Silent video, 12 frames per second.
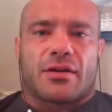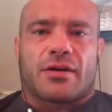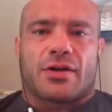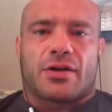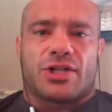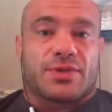
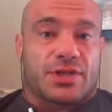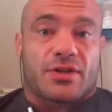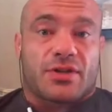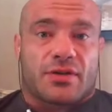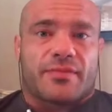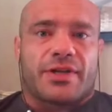Uh, she was
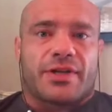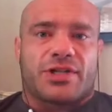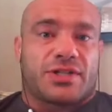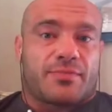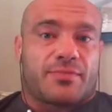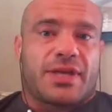another,
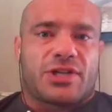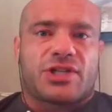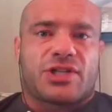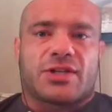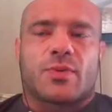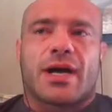she's a
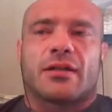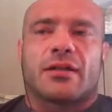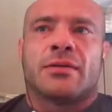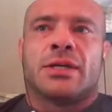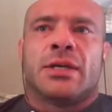PhD as well.